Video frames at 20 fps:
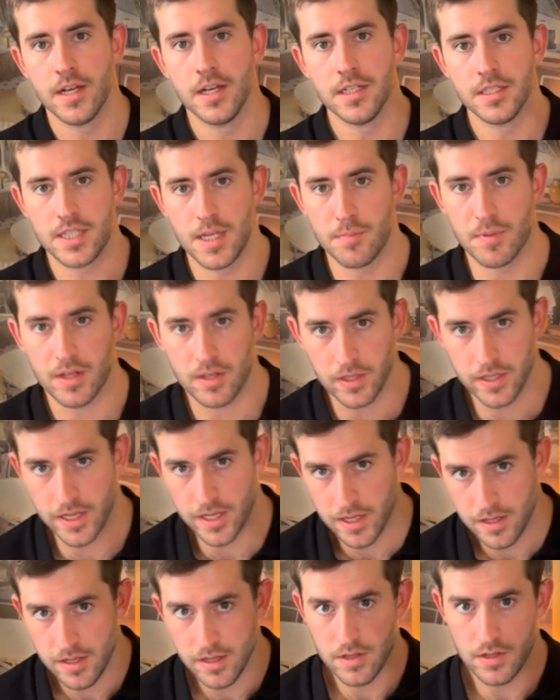
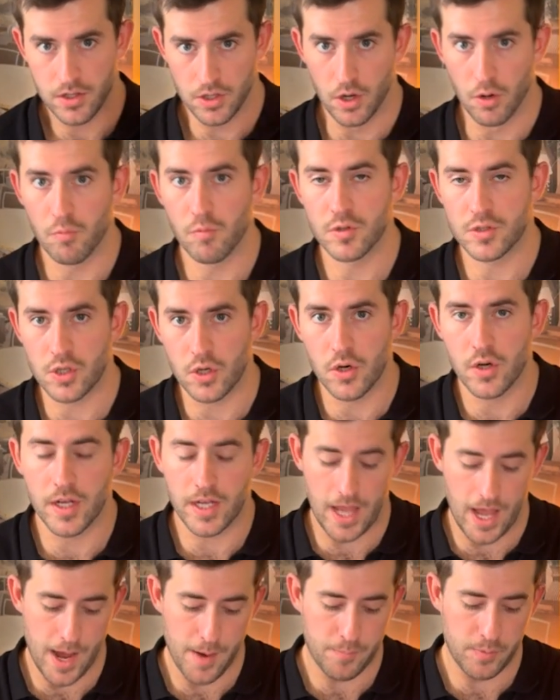Typically, return of
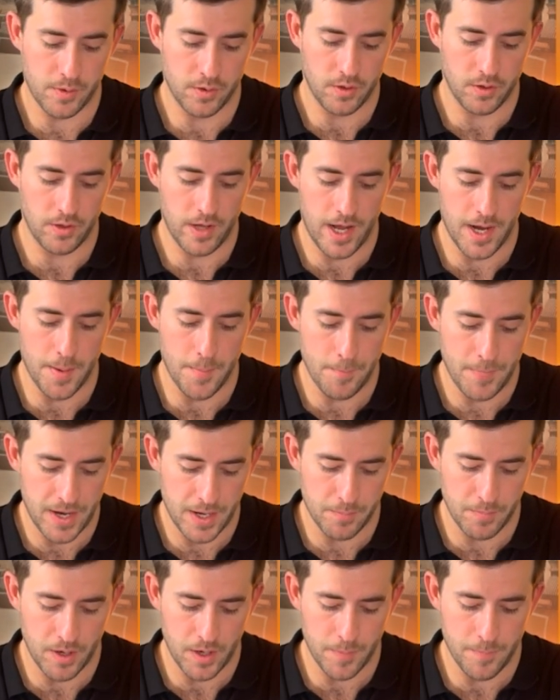capital at a
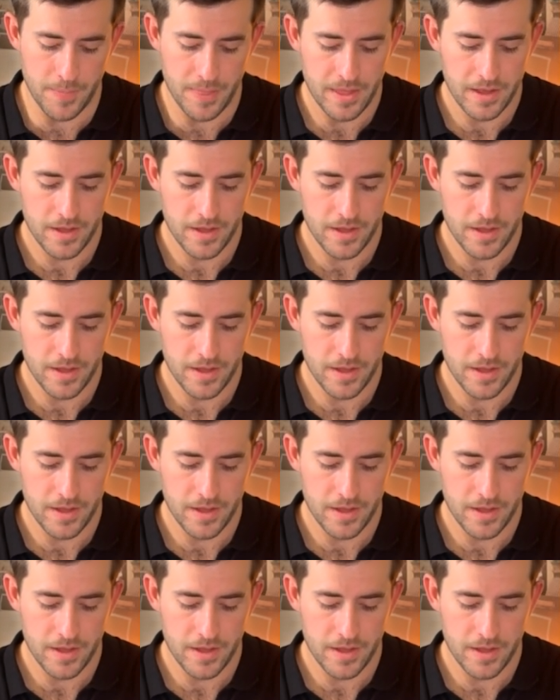minimum,